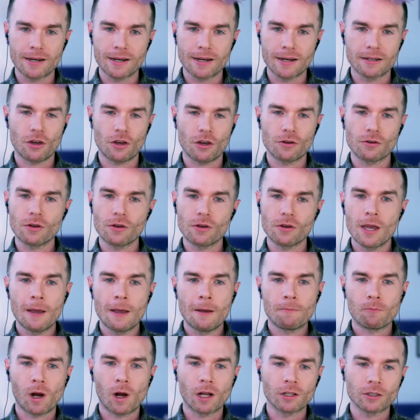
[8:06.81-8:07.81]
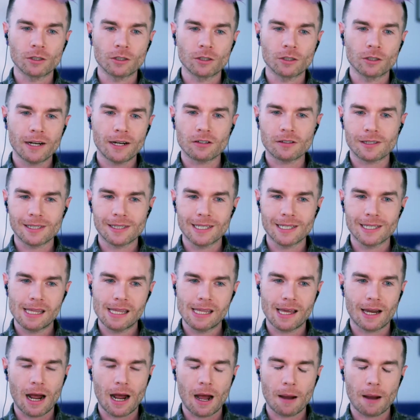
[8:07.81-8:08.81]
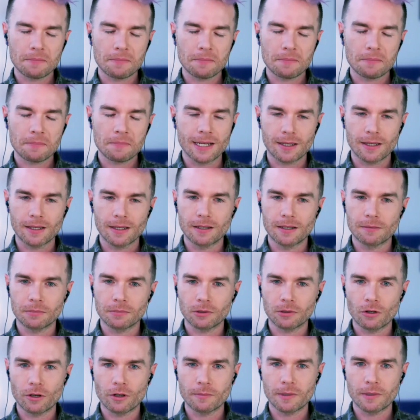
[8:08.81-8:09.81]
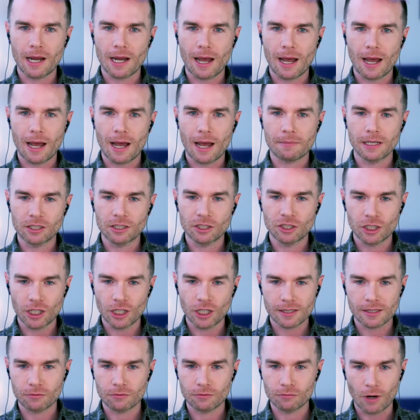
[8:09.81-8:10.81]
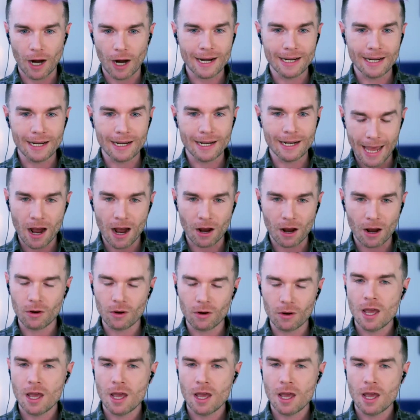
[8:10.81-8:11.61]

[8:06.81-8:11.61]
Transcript: So while you might not see that uptick in employment happening just right now,